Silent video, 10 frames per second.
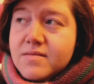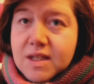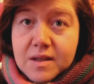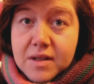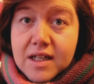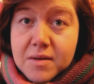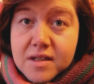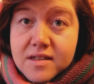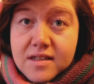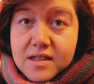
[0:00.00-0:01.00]
Don't know what that
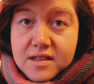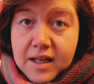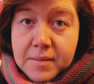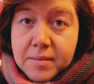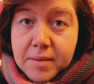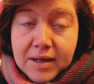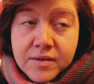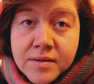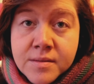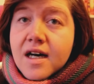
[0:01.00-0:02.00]
was, that just came out of my
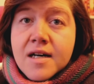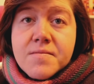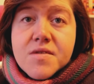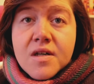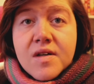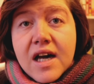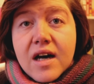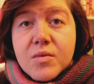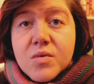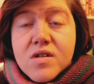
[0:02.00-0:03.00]
mouth. So
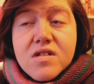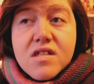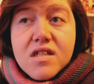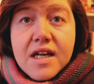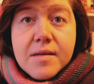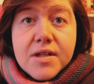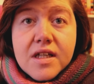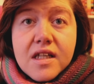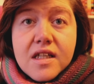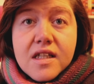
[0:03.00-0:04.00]
yeah, would
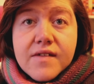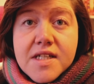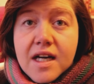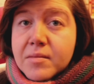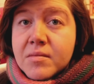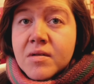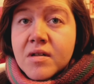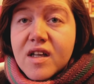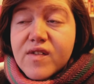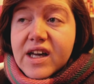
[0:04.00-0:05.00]
anybody give a damn
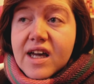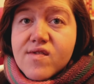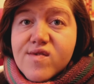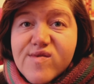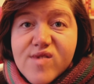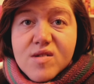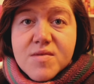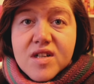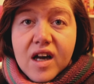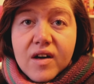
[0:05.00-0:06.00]
if I gave
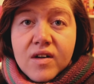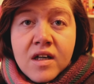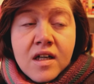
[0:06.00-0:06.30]
Vlogmas a go?